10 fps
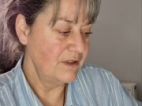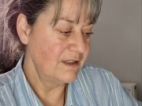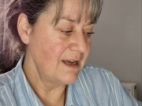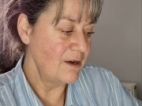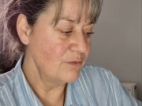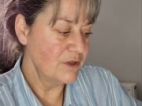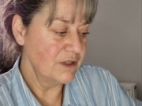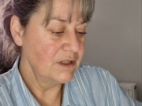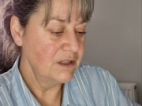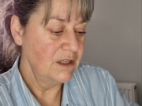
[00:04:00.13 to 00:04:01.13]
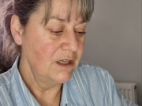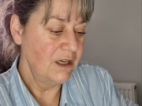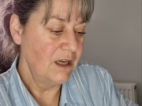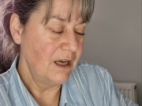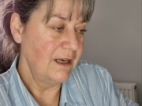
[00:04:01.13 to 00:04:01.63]
with sound,
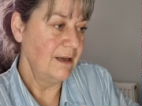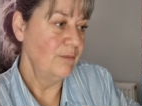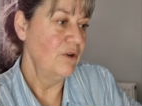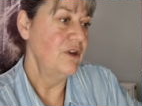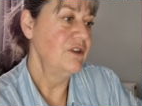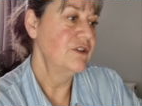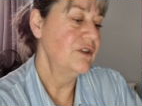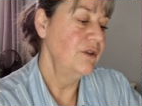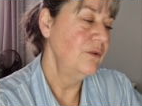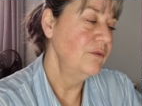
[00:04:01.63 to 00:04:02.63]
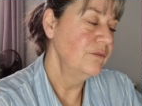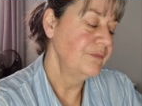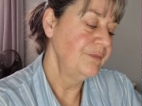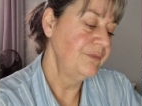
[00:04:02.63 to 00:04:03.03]
and I'm going to